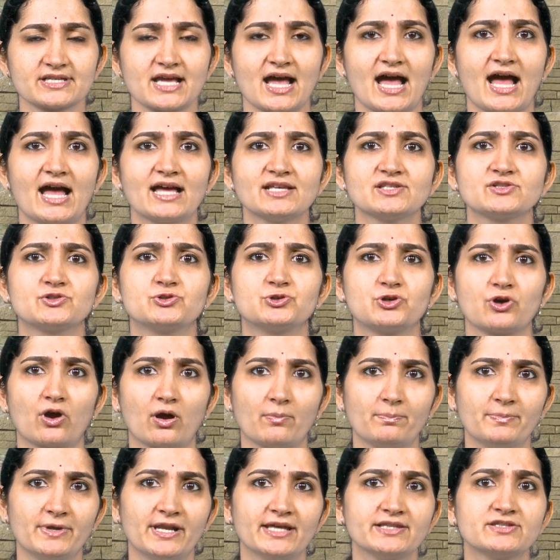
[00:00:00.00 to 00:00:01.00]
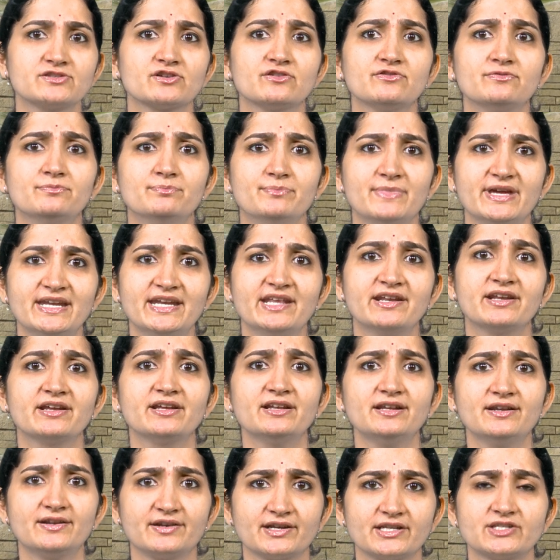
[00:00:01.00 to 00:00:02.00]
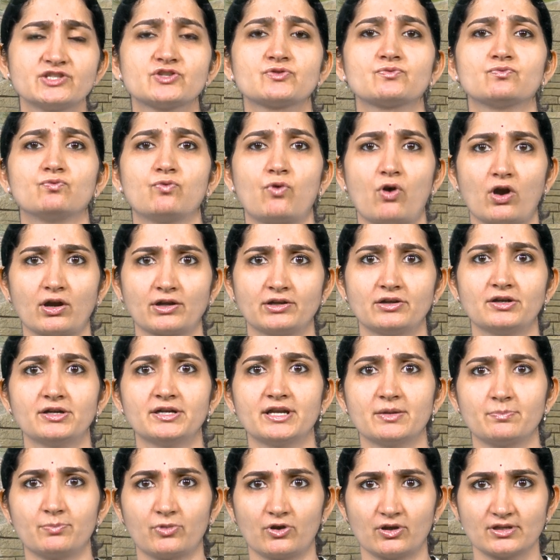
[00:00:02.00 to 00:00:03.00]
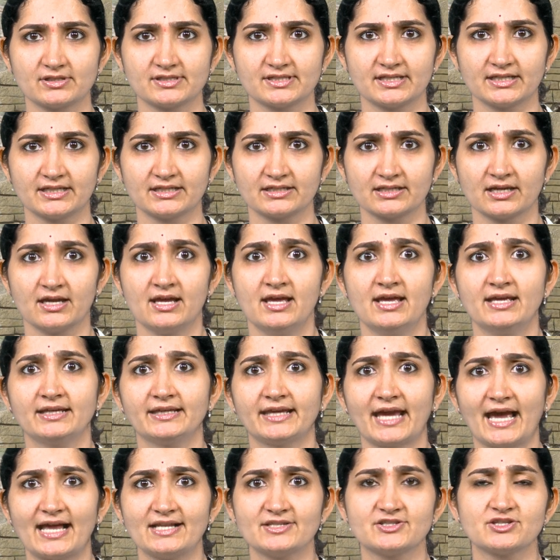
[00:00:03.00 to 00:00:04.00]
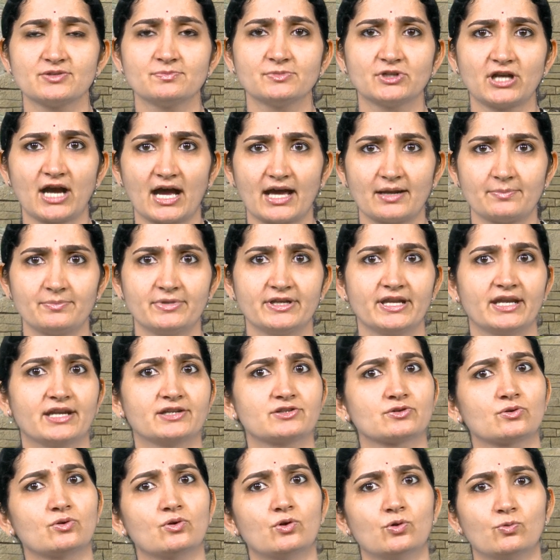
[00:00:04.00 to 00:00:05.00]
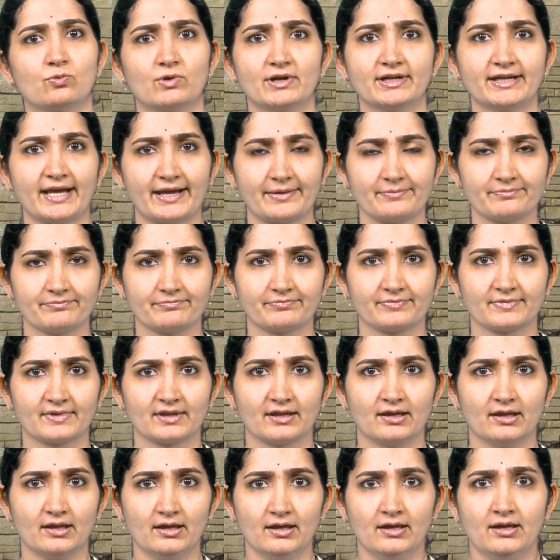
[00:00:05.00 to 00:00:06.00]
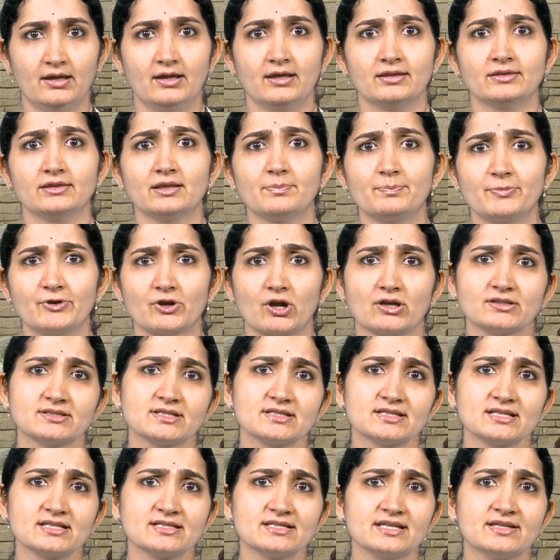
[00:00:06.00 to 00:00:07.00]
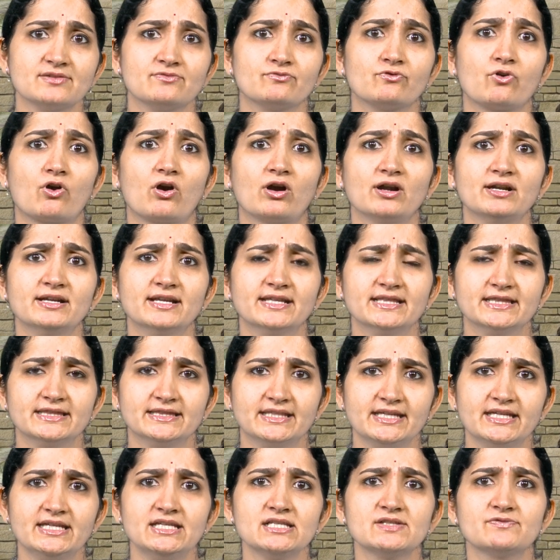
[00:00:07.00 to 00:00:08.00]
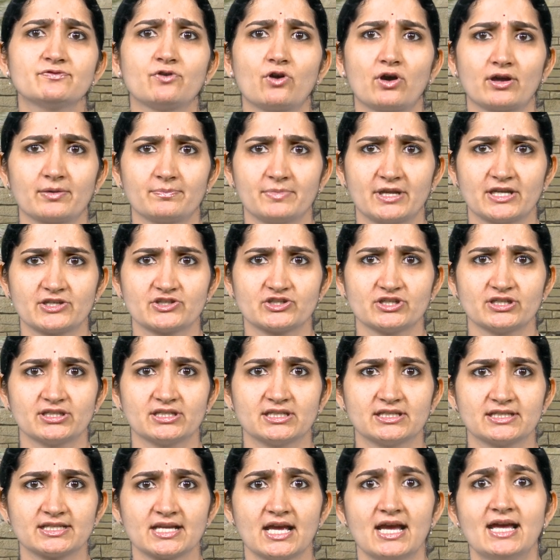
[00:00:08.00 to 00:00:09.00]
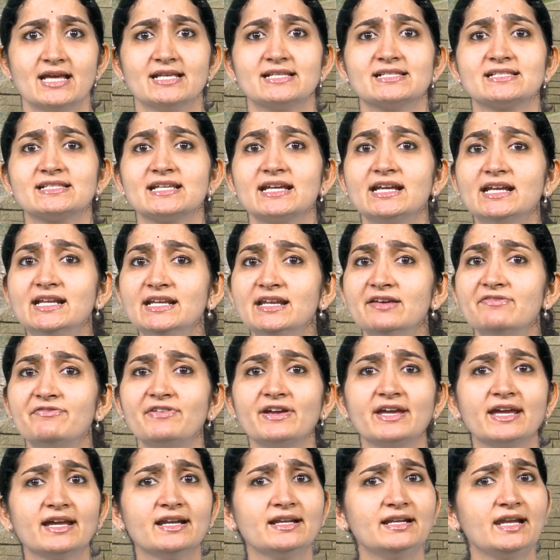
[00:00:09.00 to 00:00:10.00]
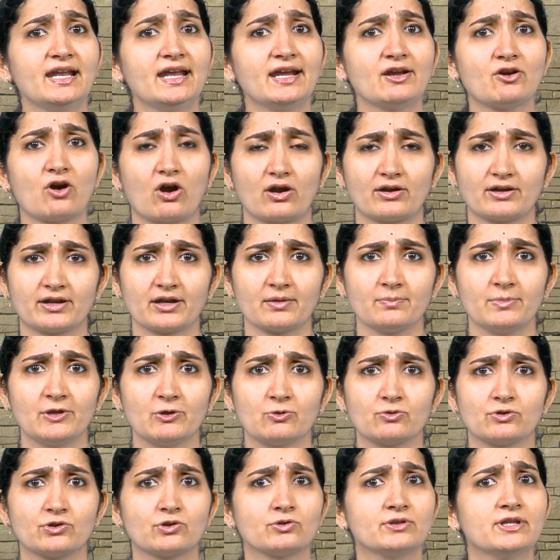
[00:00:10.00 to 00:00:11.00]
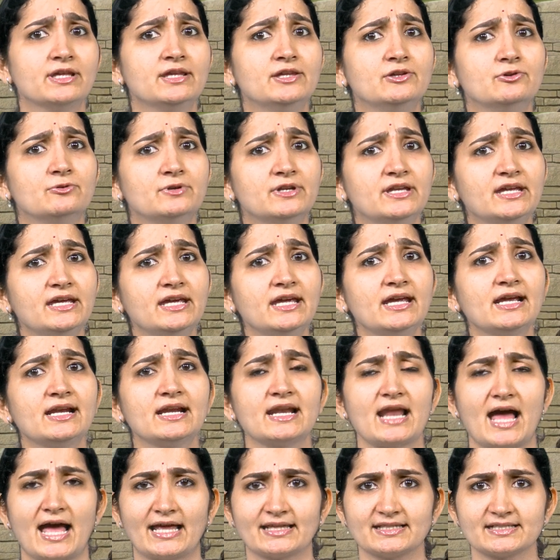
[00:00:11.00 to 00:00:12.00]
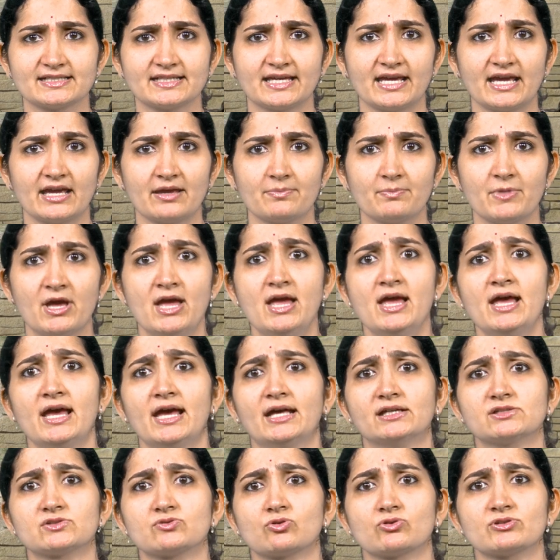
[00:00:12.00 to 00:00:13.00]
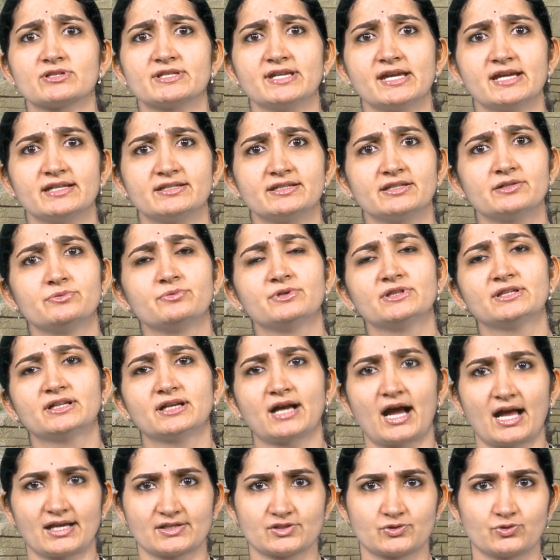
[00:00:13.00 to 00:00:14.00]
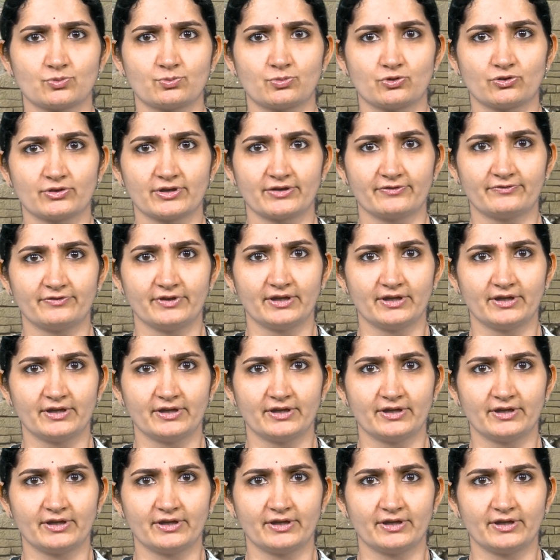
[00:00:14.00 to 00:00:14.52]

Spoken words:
as droplets of mineral-rich water deposit calcium carbonate over time. The processes involved in these formations significantly contribute to the unique landscape associated with karst topography.